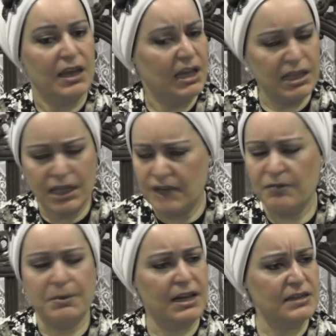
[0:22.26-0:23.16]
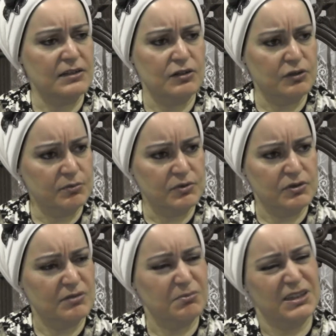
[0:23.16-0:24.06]
and he gave him a nice
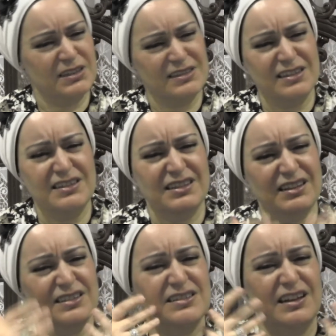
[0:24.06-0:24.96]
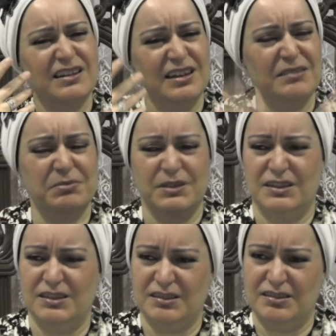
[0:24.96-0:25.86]
contribution, but he sees that he's not happy.
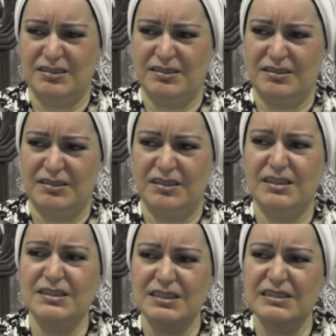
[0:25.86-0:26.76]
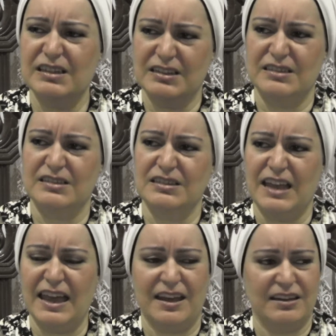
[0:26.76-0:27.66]
He sees that he's
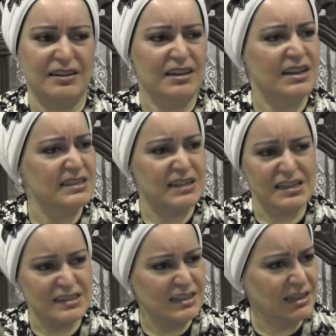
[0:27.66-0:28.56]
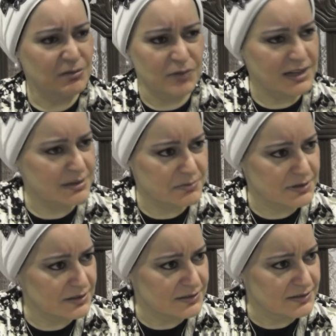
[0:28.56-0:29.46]
sad. He's asking him, what happened?